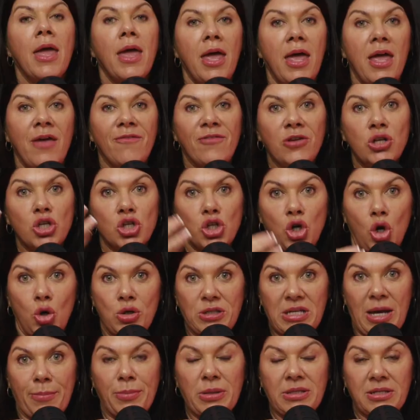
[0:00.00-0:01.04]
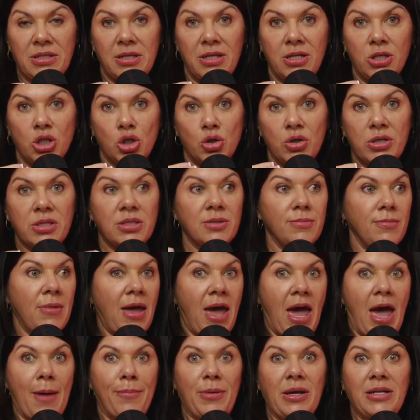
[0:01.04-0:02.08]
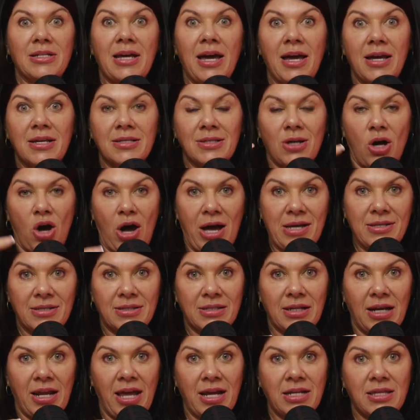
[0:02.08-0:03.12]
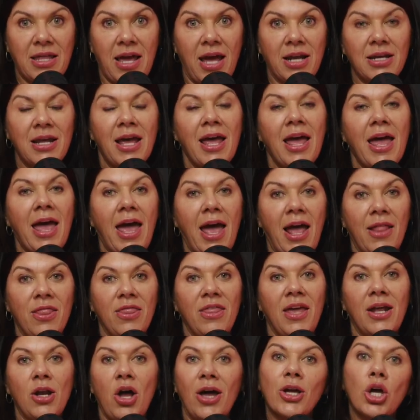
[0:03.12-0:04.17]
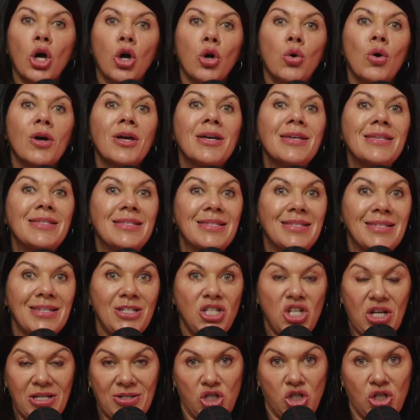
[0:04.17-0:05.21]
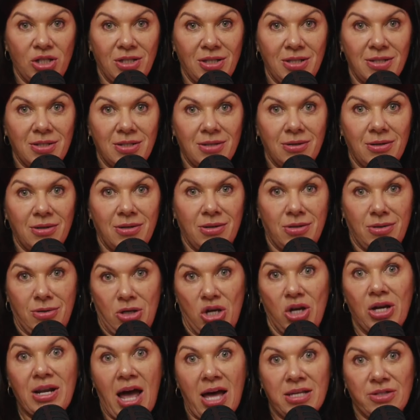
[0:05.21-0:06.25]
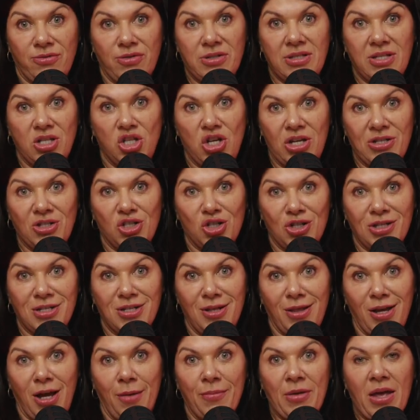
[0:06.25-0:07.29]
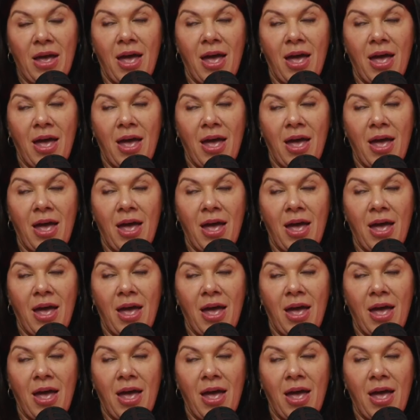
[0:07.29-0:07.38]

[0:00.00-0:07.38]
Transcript: If it shows up as an interest, happy days. I select that and then I go suggestions. You can ask for suggestions in there